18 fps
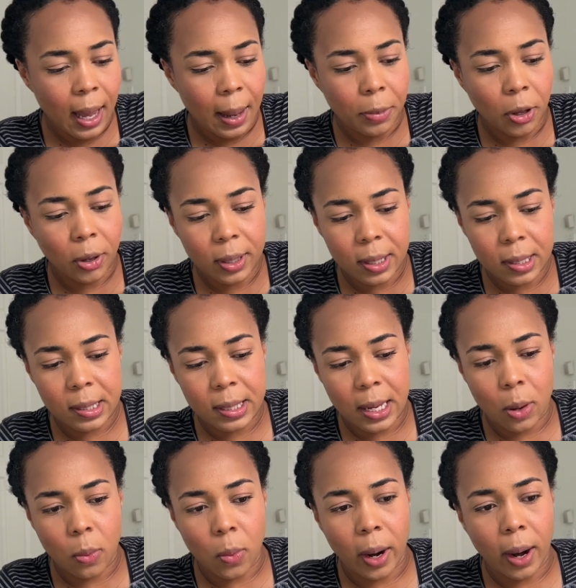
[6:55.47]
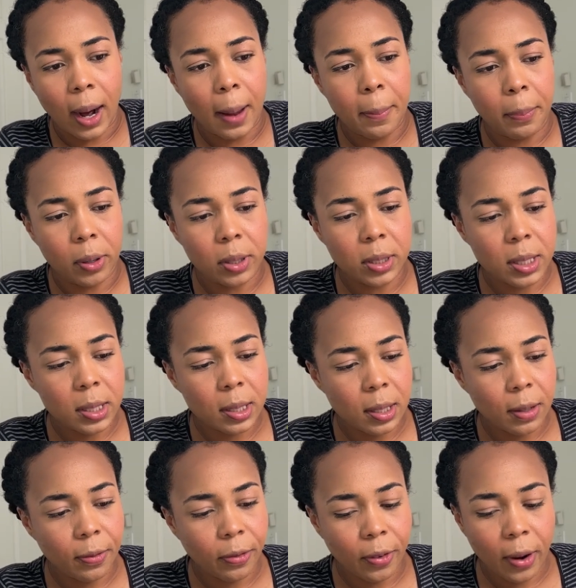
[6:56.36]
I'm not going to say where I
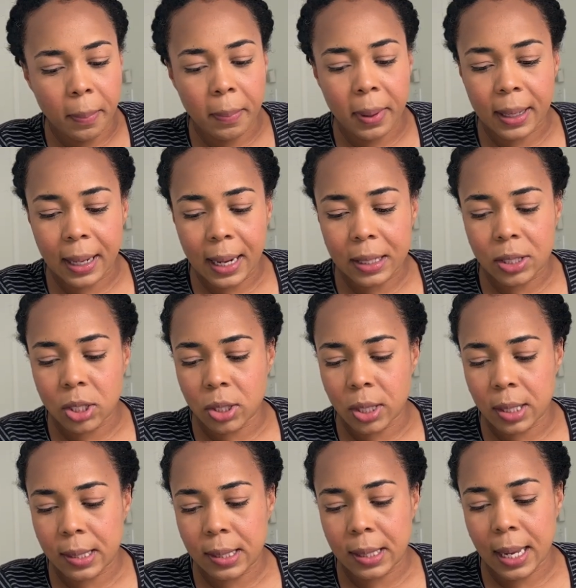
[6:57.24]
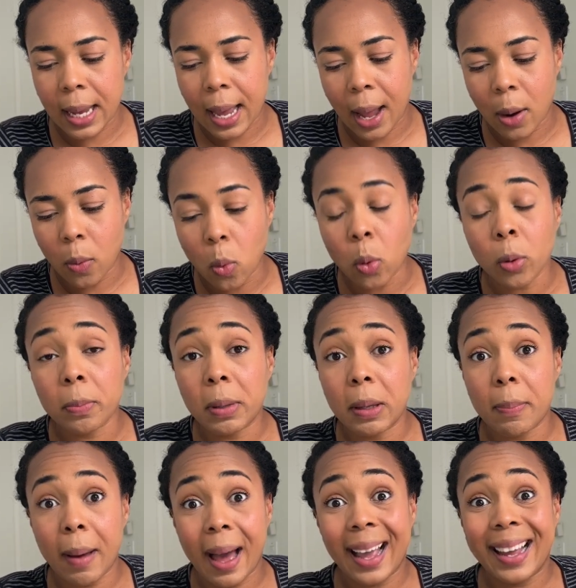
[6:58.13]
purchased it from, but let's just say I won't
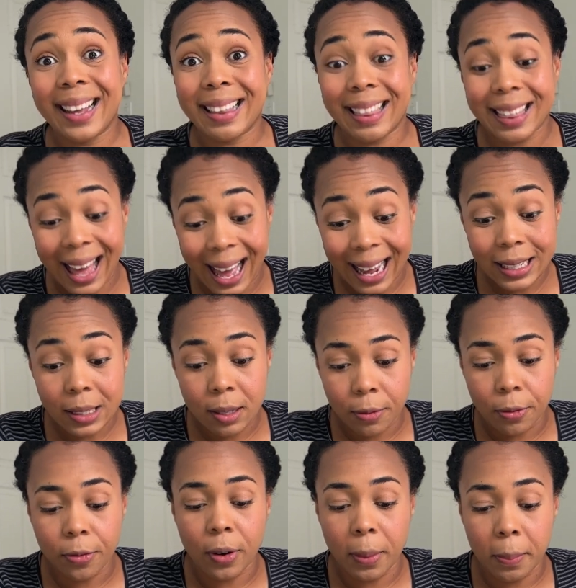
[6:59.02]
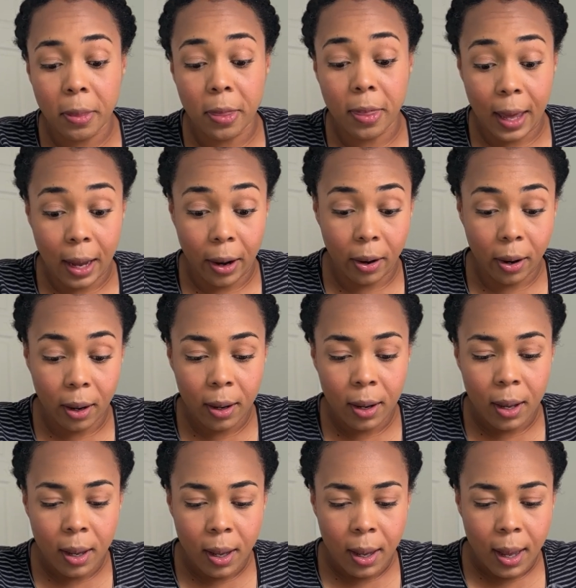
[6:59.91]
be buying that from
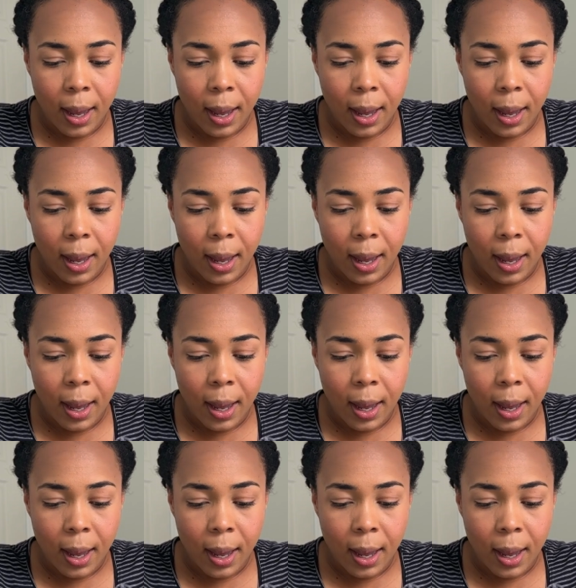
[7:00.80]
there